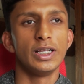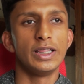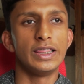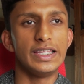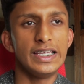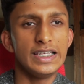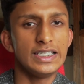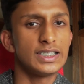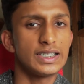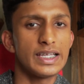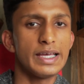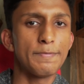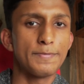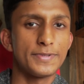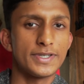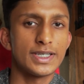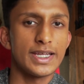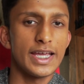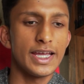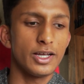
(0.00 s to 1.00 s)
These
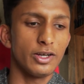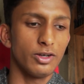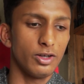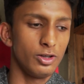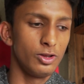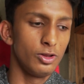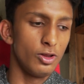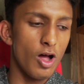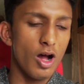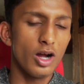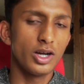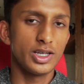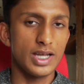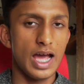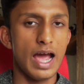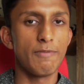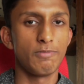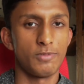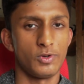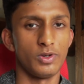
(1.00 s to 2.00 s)
tips take a long
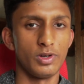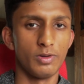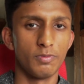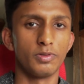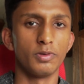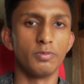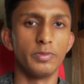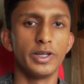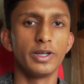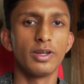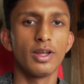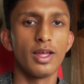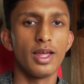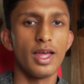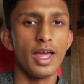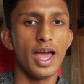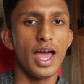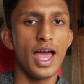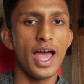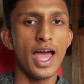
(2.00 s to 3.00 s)
time to implement,
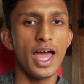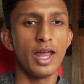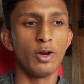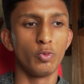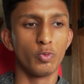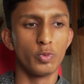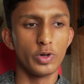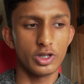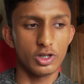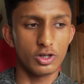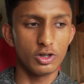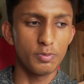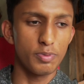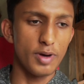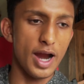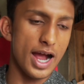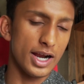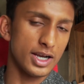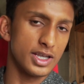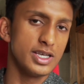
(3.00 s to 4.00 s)
and with good
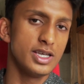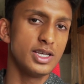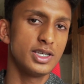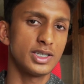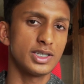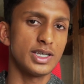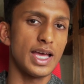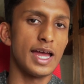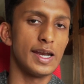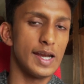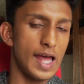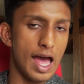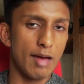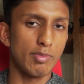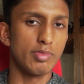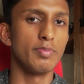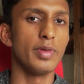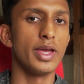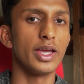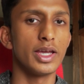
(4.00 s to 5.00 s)
practice and
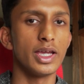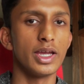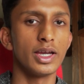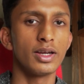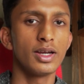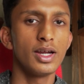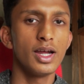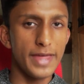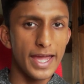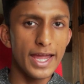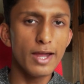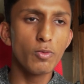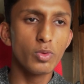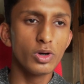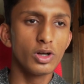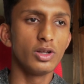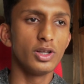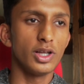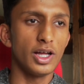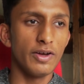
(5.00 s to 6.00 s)
habit making, they
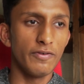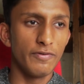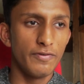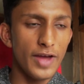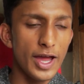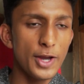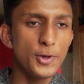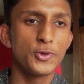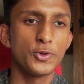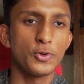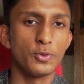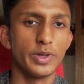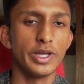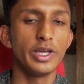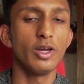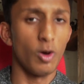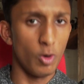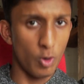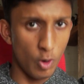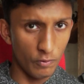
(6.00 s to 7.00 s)
will
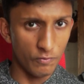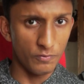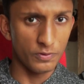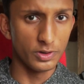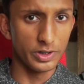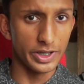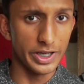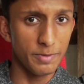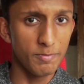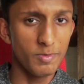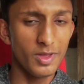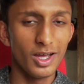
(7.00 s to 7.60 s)
eventually, hopefully,